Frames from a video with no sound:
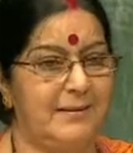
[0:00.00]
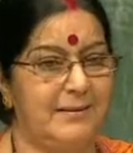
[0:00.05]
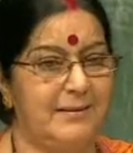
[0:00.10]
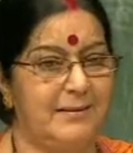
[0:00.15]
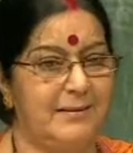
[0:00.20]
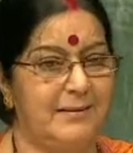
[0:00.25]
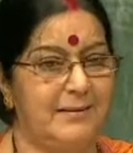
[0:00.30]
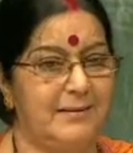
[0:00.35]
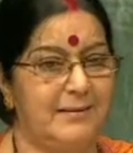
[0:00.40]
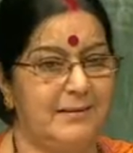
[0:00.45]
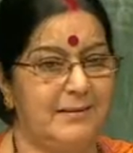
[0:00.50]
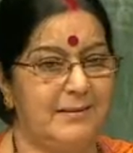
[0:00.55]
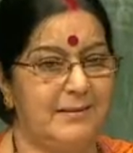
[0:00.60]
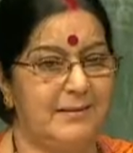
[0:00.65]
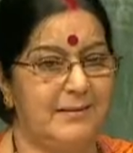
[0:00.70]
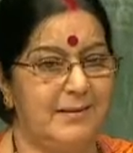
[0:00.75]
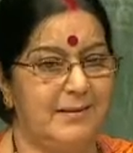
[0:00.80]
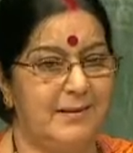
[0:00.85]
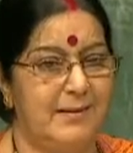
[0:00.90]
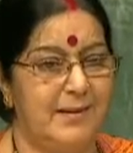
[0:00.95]

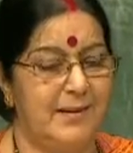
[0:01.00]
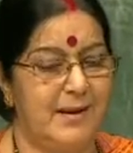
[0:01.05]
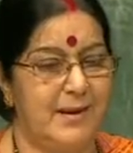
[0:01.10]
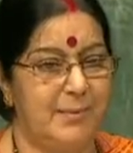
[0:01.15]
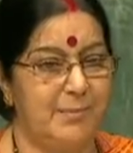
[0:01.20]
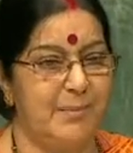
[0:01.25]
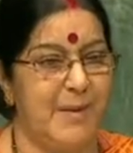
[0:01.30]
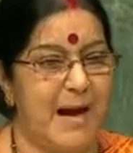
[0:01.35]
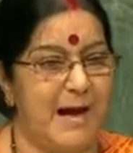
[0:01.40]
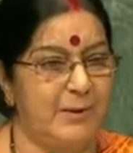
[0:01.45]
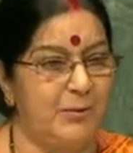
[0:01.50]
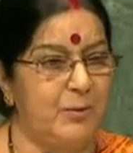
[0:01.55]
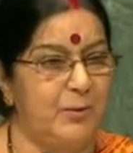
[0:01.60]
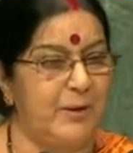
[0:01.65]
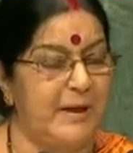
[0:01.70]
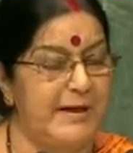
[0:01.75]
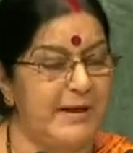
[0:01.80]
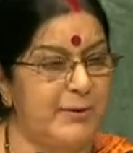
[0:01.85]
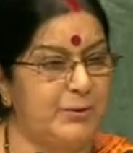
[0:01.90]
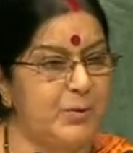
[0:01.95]
are we putting
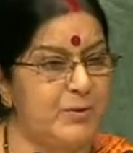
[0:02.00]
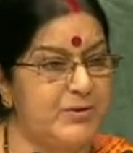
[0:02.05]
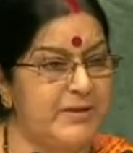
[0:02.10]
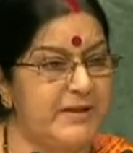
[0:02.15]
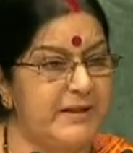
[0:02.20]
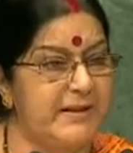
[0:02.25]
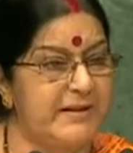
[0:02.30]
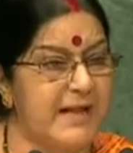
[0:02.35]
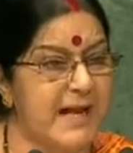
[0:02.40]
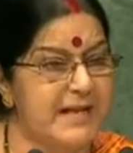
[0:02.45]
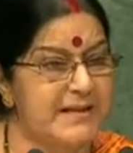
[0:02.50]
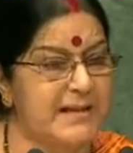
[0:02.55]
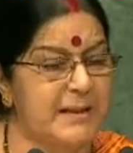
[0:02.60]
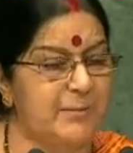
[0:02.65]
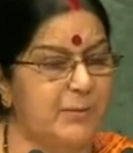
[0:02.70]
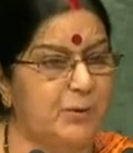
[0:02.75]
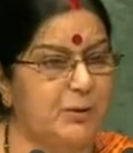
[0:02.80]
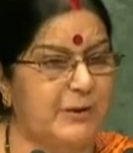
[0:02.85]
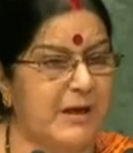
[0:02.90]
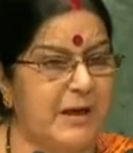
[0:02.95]
conditions or are you
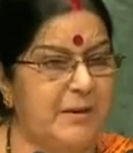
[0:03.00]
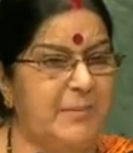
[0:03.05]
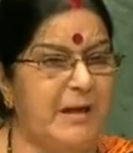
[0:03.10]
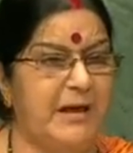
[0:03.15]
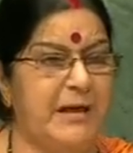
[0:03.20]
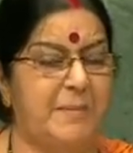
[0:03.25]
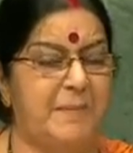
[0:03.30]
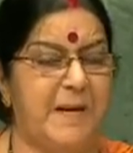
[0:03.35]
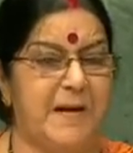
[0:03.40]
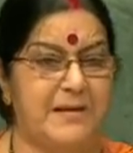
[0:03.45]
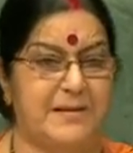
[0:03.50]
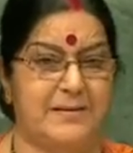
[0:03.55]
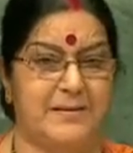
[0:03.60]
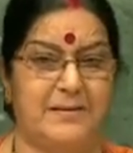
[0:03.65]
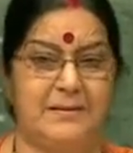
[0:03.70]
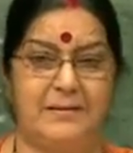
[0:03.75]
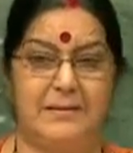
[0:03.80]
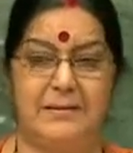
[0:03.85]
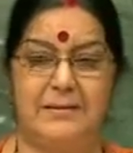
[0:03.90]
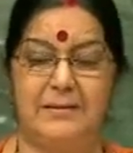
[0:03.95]
going in a different
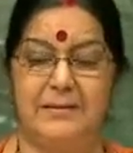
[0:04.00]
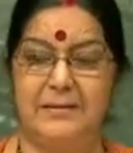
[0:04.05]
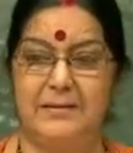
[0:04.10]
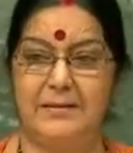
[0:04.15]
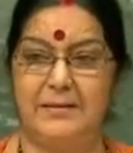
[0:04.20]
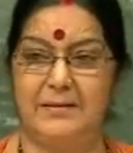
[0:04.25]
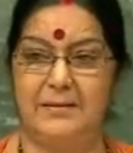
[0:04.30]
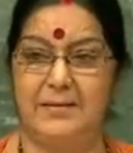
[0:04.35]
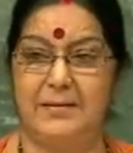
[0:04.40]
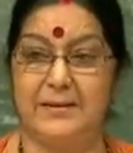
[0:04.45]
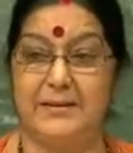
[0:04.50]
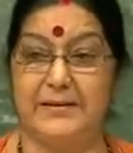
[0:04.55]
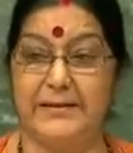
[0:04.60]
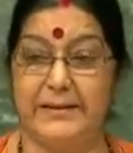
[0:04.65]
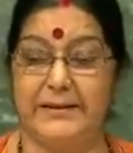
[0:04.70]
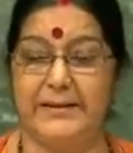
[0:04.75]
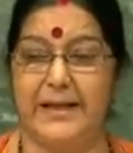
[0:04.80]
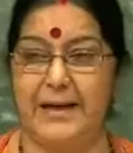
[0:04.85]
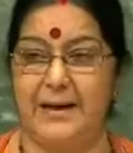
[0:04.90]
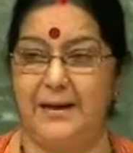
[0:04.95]
direction?
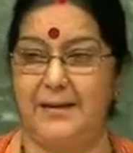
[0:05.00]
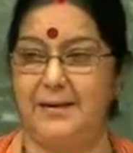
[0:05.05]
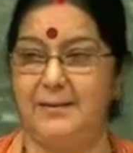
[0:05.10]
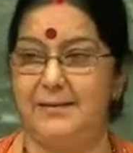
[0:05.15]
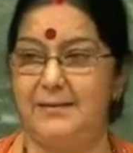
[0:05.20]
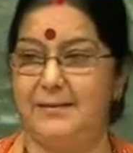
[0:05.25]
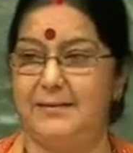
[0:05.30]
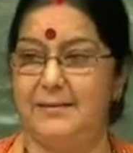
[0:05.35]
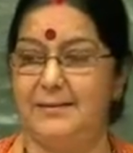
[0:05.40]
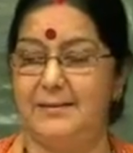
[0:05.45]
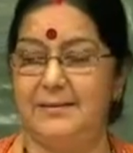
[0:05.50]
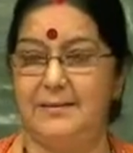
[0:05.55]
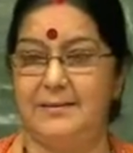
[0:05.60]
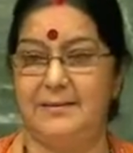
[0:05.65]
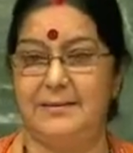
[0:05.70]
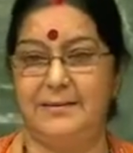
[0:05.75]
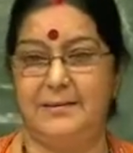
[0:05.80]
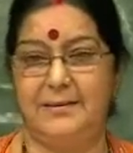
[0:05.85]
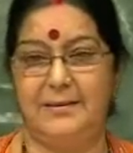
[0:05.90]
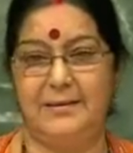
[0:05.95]
Bahadur Ali
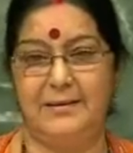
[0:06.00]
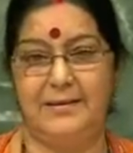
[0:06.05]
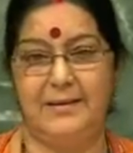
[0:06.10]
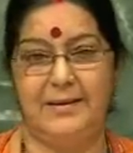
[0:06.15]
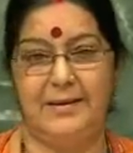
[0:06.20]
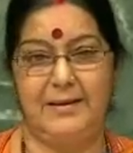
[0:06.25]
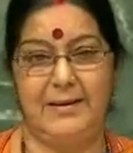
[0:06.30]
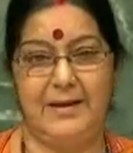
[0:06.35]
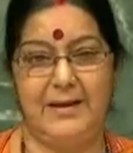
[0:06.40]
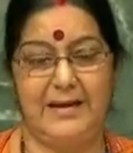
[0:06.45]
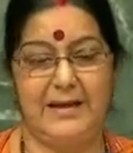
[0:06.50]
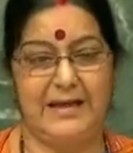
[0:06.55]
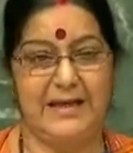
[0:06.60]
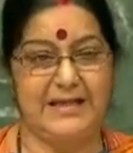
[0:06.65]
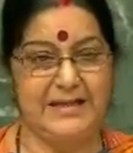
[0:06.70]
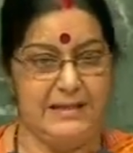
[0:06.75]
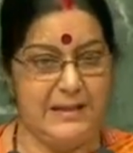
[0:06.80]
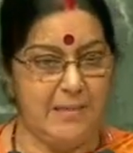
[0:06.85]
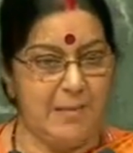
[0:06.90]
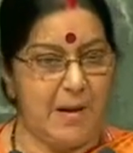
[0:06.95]
is a terrorist in our
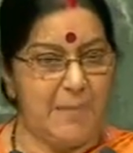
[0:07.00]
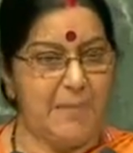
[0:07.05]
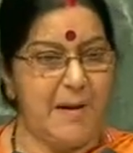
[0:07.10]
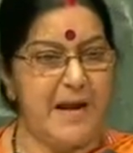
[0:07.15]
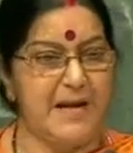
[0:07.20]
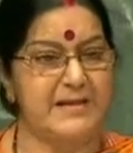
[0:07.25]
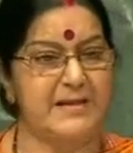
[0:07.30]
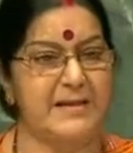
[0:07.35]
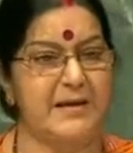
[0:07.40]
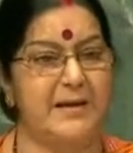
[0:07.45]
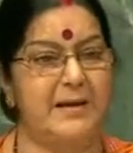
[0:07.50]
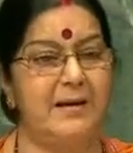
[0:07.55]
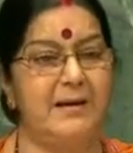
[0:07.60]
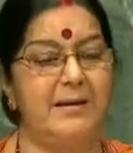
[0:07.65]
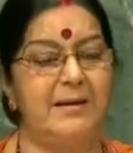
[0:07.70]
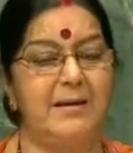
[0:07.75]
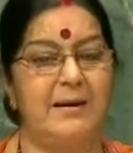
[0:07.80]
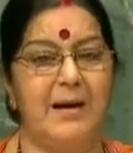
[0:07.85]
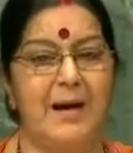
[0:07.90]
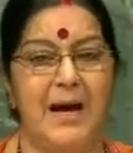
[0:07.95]
custody, a
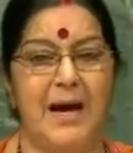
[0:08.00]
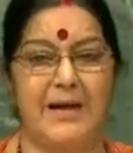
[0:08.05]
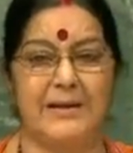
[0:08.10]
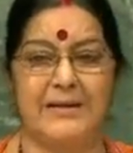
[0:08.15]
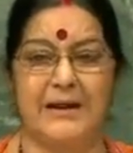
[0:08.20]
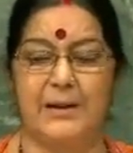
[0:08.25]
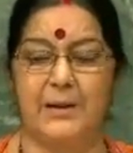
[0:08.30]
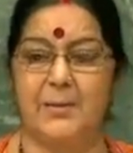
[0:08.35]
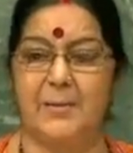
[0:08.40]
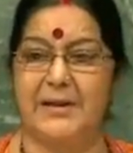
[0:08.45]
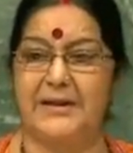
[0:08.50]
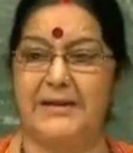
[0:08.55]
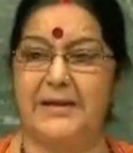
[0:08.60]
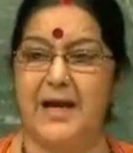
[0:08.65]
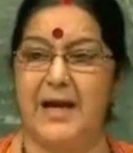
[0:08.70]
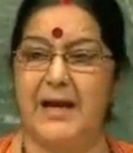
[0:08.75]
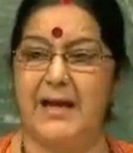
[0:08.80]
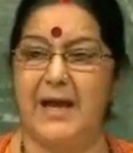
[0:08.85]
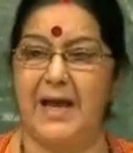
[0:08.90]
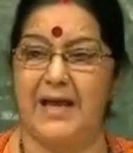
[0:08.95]
living
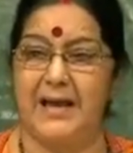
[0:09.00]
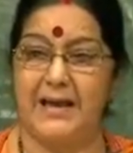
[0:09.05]
proof